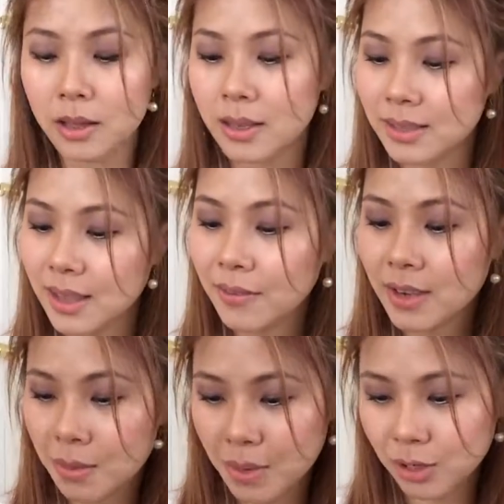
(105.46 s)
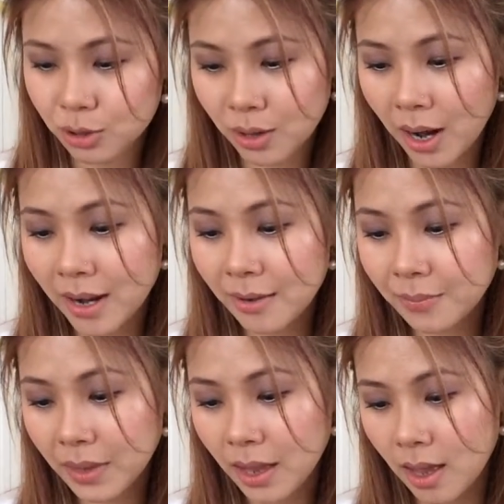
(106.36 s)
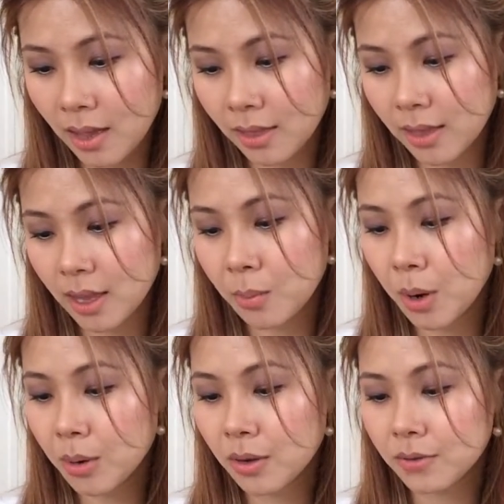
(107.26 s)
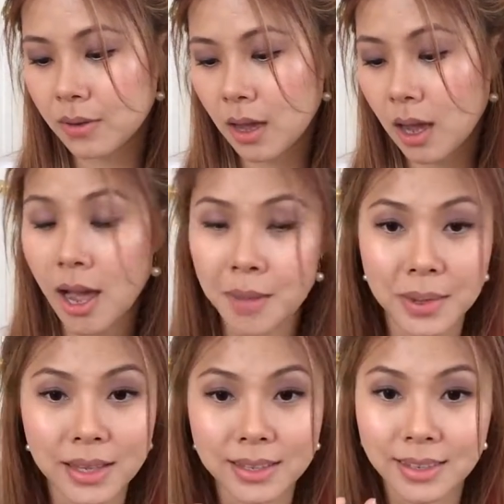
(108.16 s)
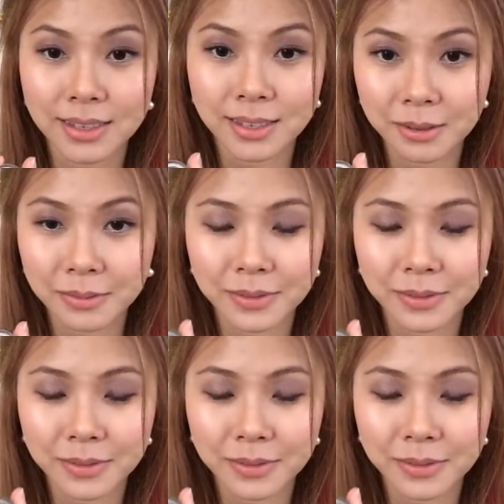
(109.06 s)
it's definitely a must try, the Motive Eye Base. So